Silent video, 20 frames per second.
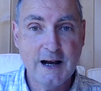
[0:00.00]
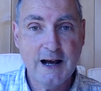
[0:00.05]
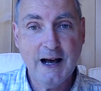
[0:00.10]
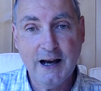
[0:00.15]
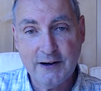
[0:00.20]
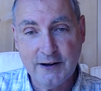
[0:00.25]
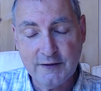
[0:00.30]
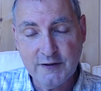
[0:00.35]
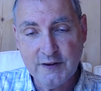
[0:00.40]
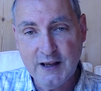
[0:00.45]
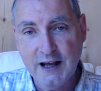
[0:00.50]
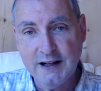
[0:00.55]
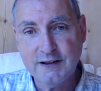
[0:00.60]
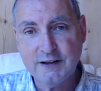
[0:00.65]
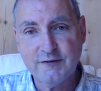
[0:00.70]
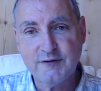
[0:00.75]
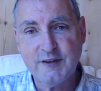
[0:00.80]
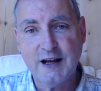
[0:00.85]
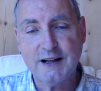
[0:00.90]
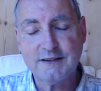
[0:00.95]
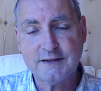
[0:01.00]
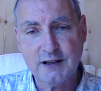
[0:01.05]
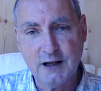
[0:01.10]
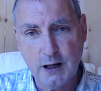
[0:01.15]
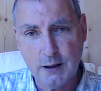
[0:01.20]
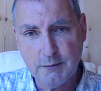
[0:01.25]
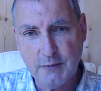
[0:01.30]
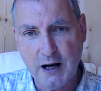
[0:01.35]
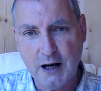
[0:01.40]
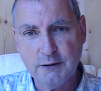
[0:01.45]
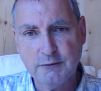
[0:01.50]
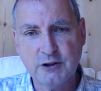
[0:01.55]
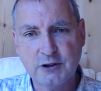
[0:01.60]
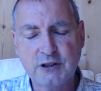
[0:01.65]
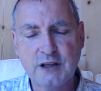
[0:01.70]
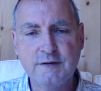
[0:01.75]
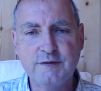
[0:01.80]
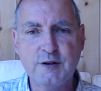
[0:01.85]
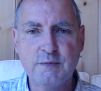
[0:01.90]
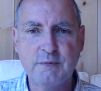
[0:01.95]
and at the end of that time, I will
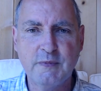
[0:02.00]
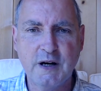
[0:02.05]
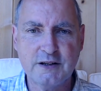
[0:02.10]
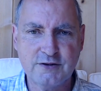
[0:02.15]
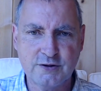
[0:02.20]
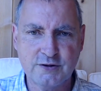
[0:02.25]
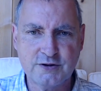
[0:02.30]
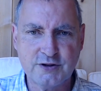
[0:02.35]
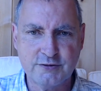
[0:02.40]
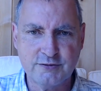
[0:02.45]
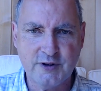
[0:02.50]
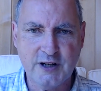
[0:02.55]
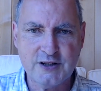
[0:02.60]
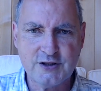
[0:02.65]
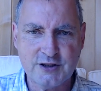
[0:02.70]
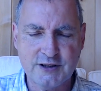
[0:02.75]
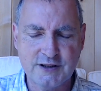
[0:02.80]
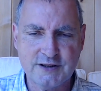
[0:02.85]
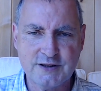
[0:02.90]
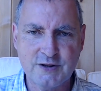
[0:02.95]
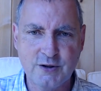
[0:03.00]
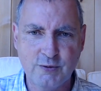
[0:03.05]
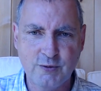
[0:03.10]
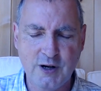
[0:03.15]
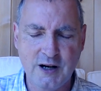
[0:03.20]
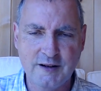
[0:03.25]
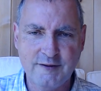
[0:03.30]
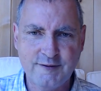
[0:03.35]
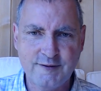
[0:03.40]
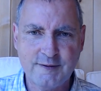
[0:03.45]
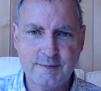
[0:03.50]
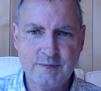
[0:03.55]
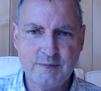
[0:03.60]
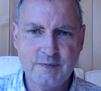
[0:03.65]
give you my daughter Rachel as your wife.